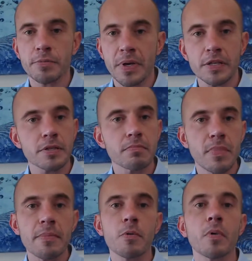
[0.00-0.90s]
because
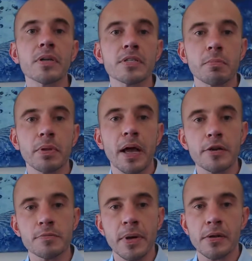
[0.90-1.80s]
maybe one supplier
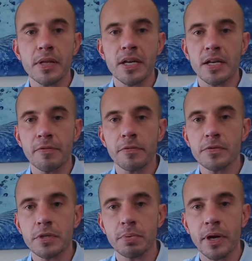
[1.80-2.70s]
is better than a different
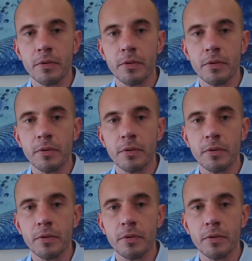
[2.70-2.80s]
supplier.